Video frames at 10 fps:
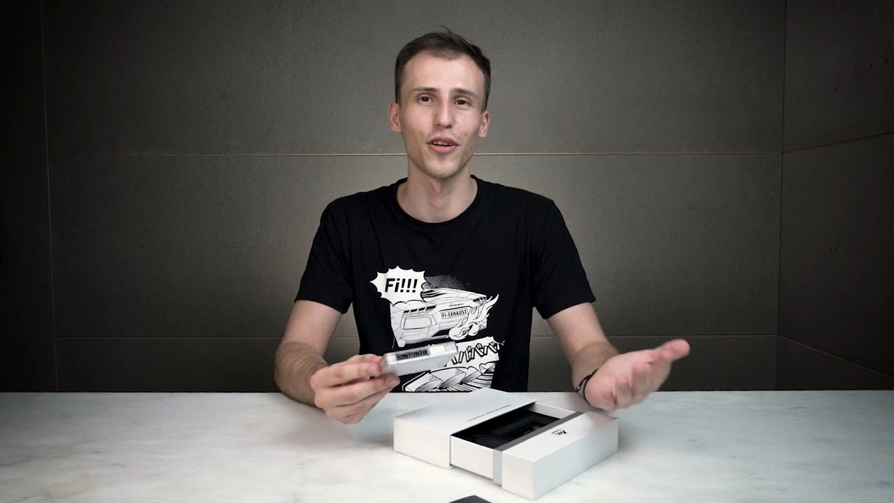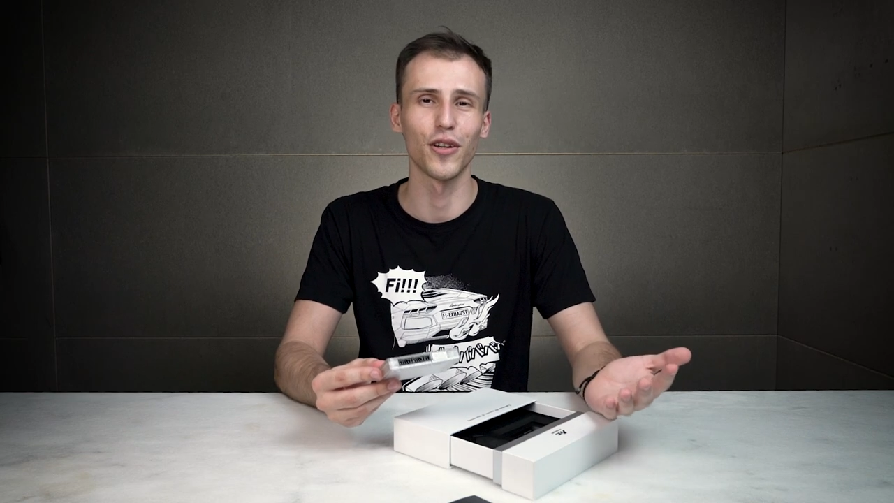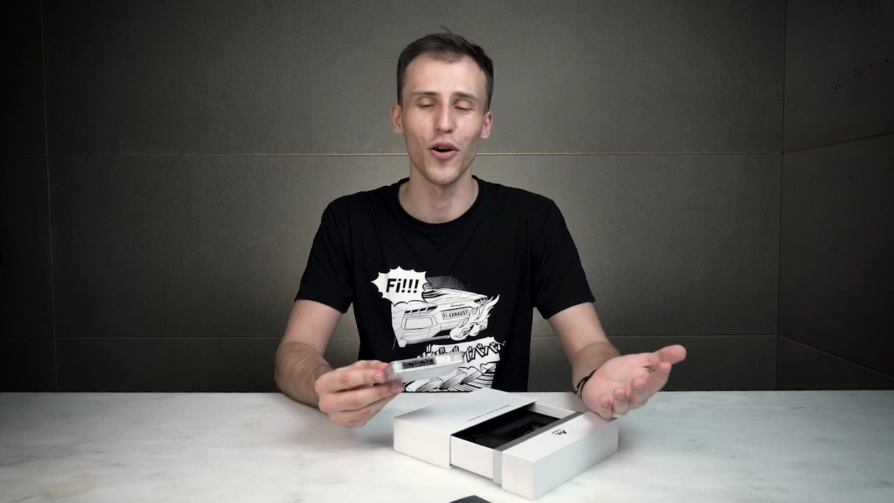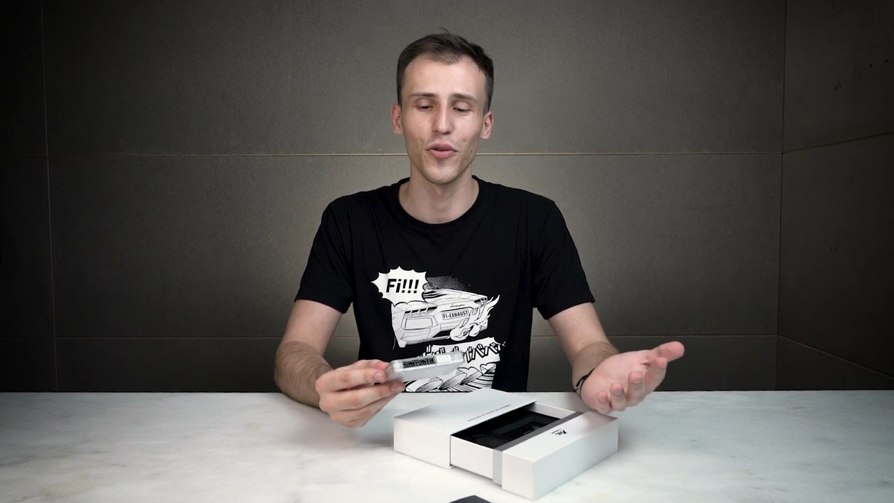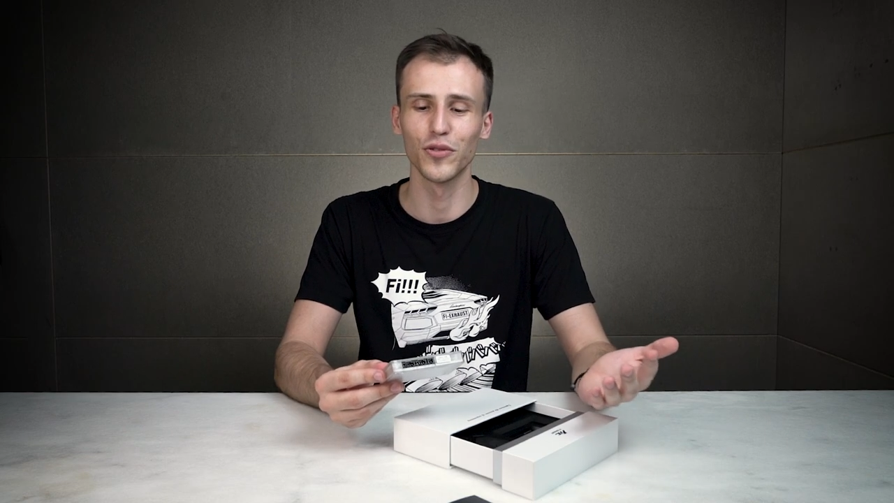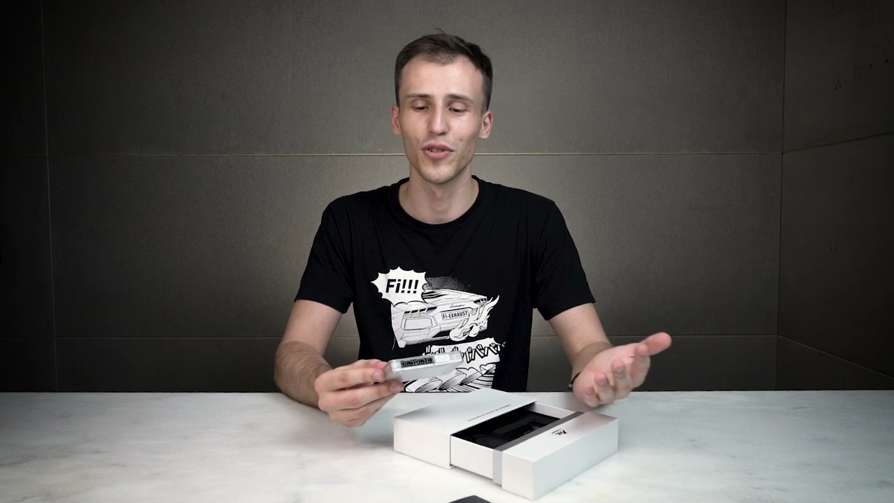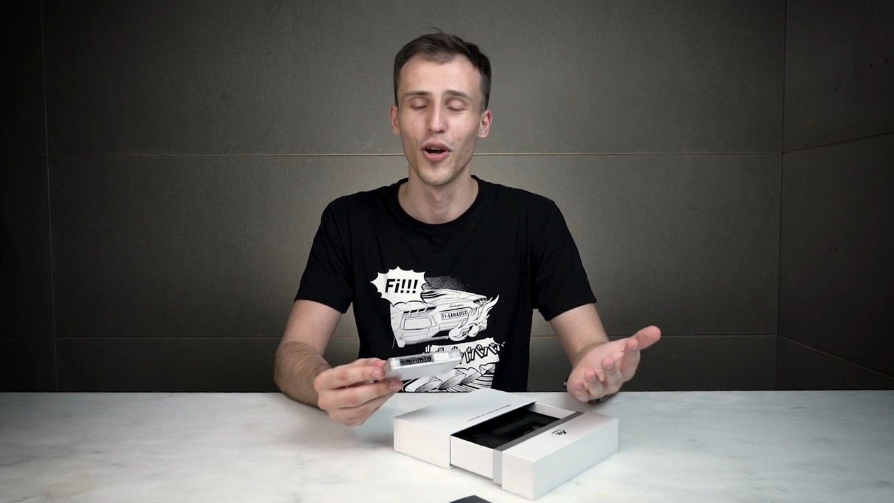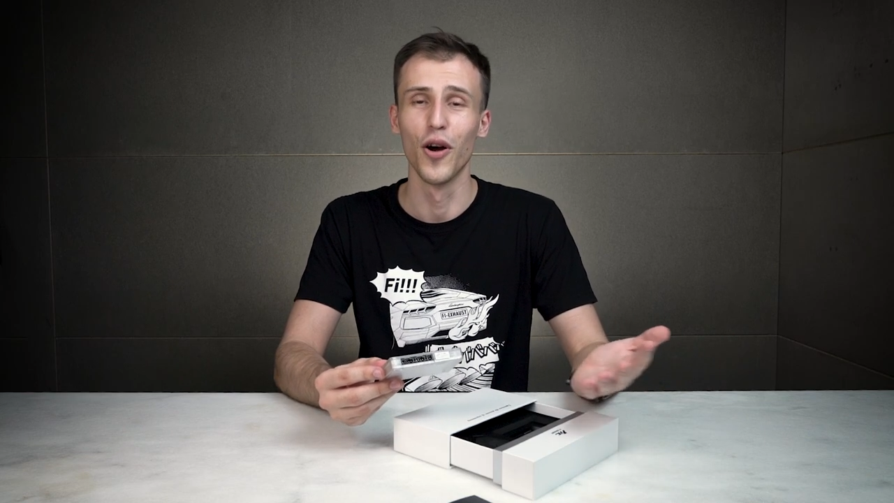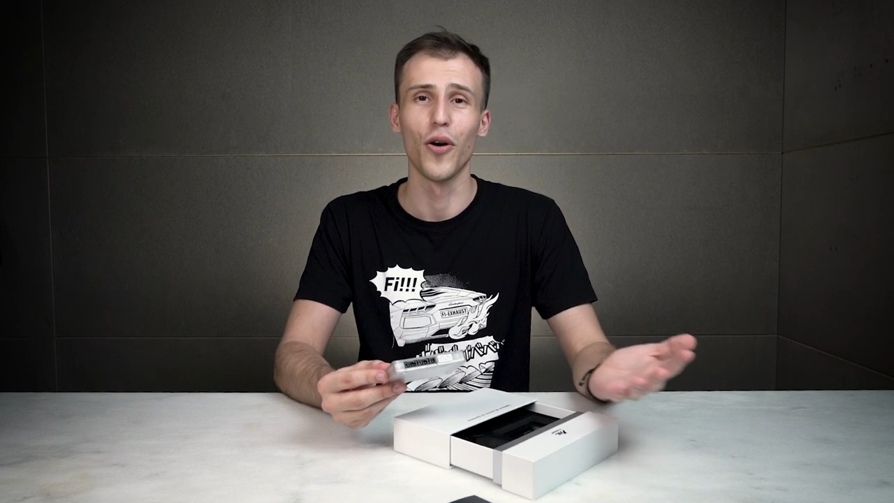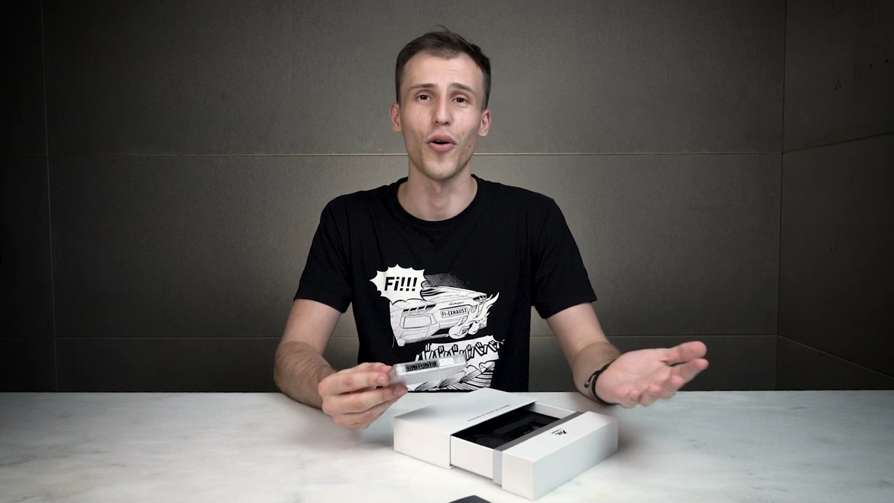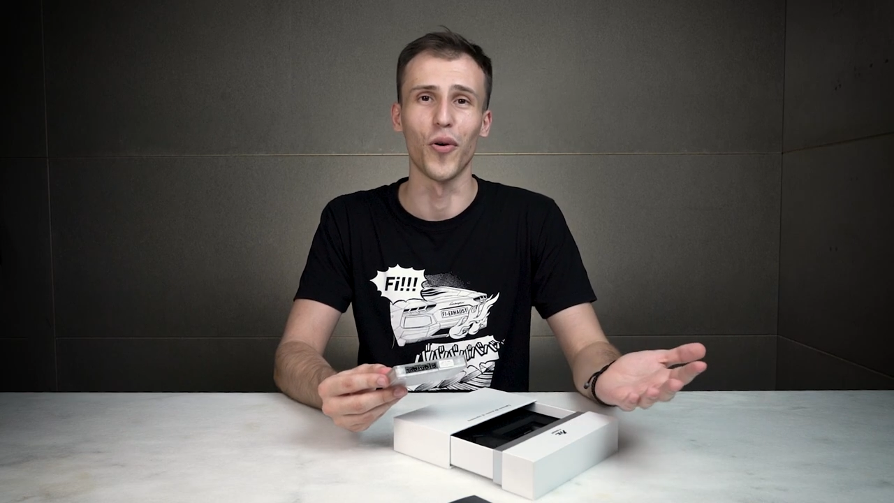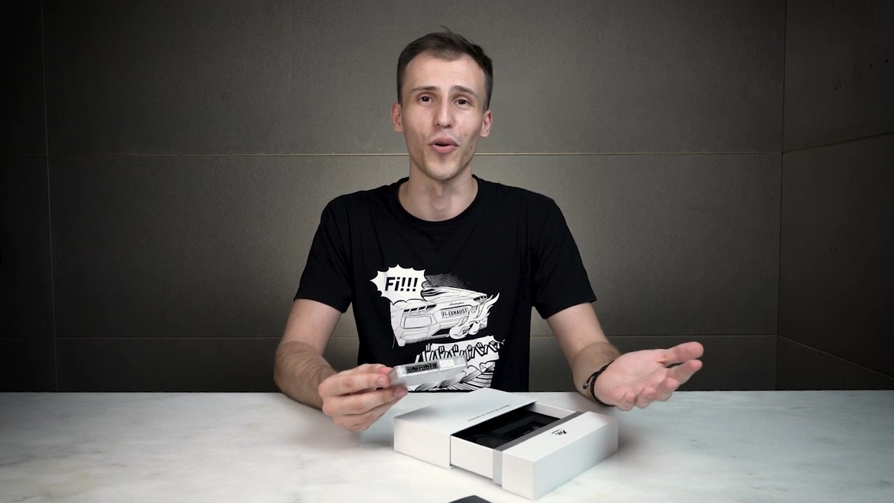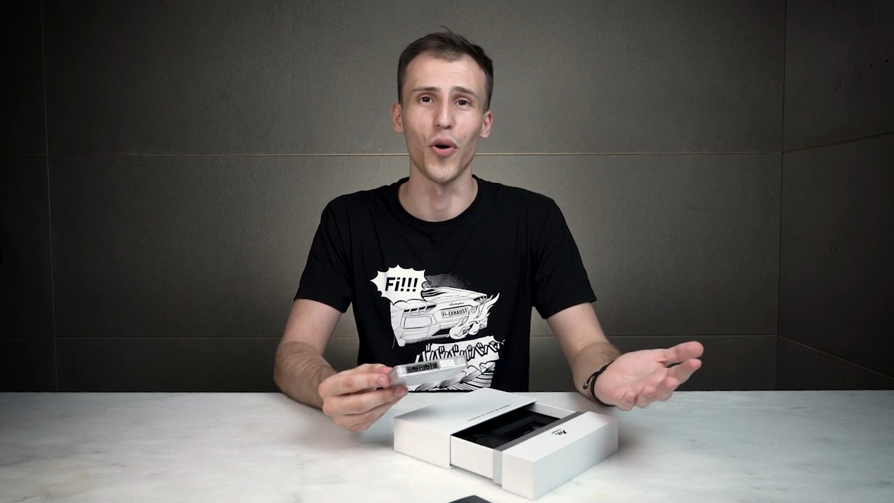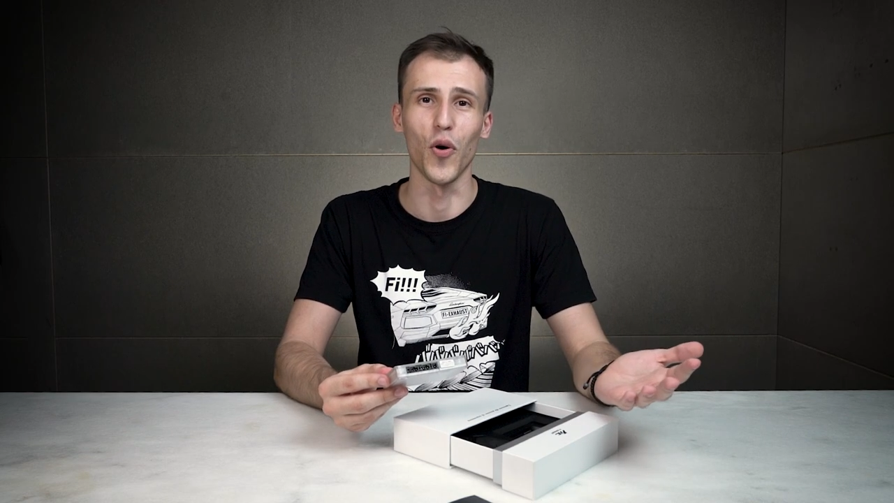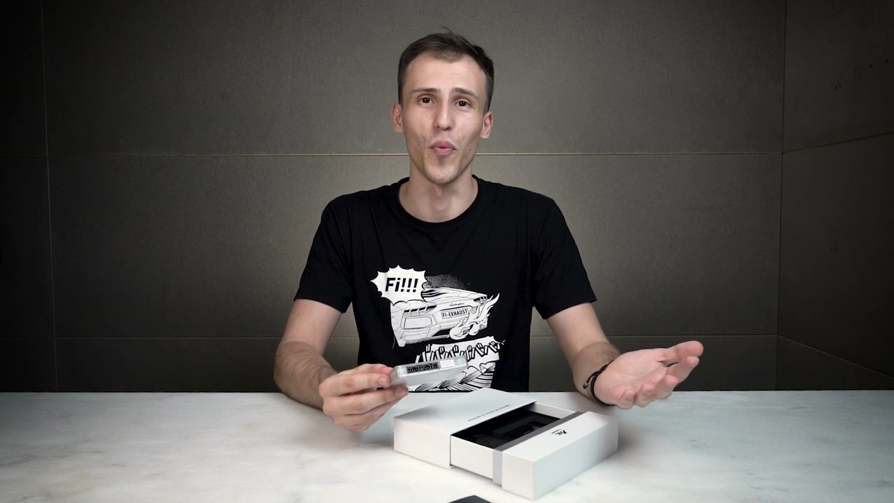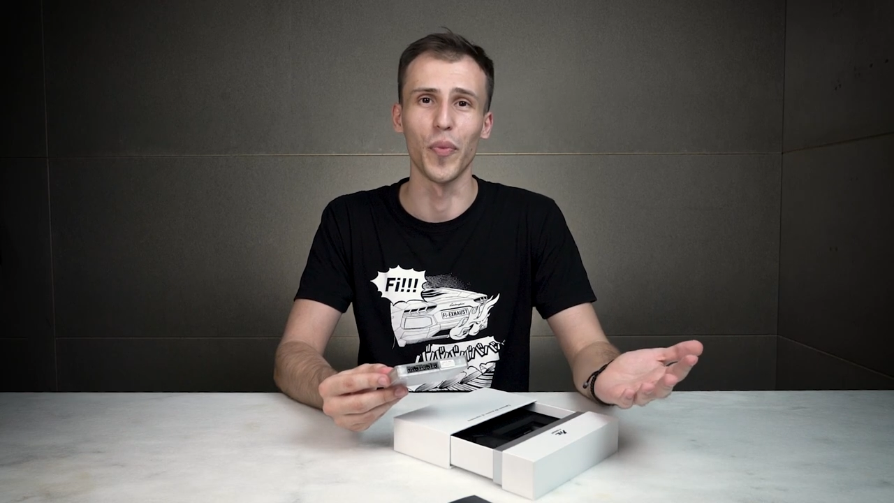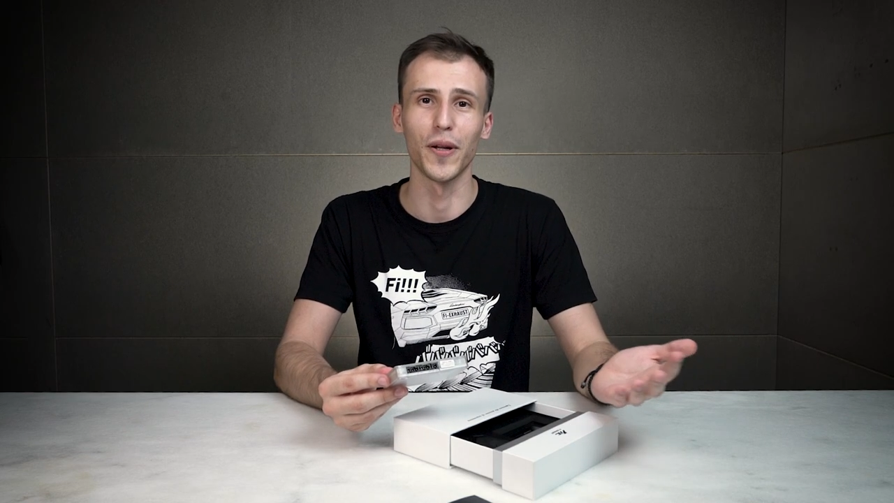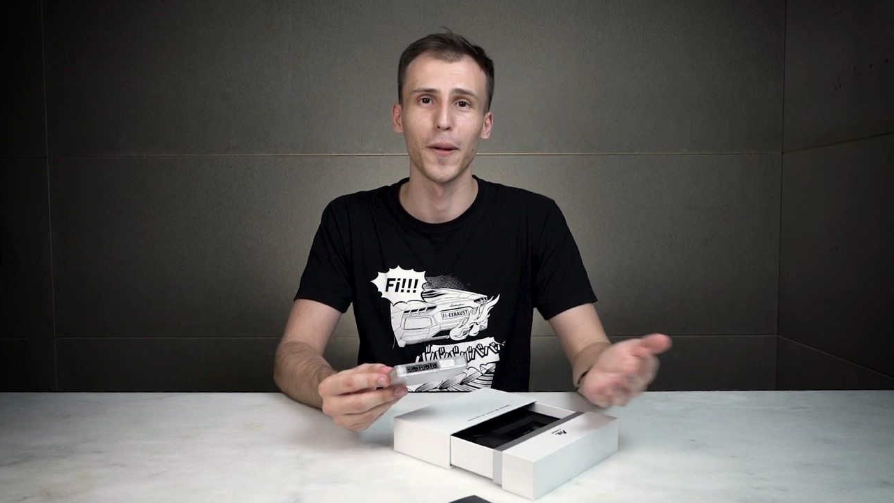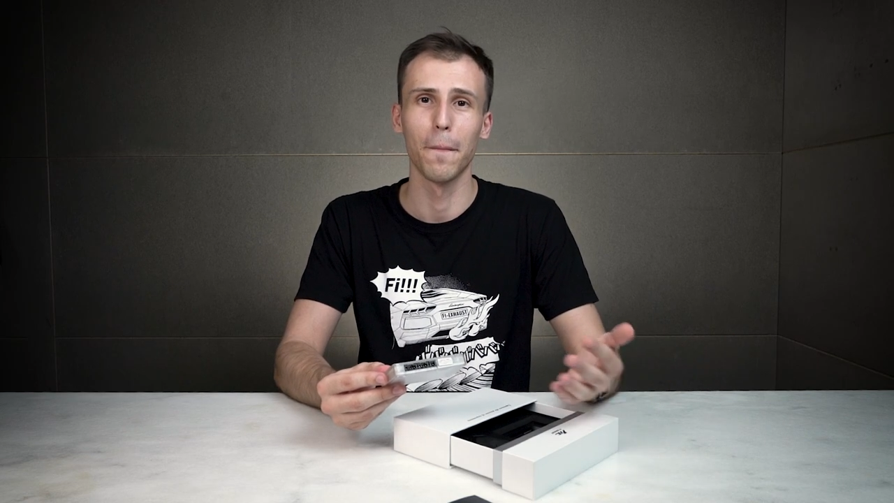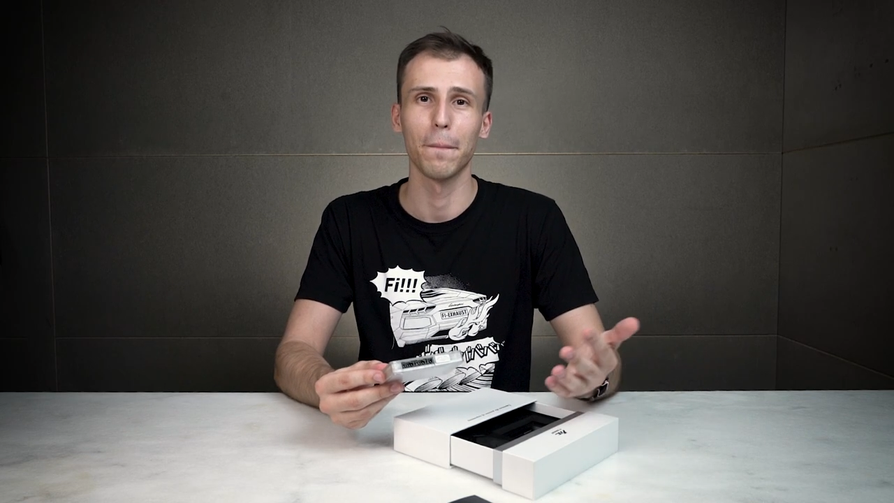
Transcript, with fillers: closed or open.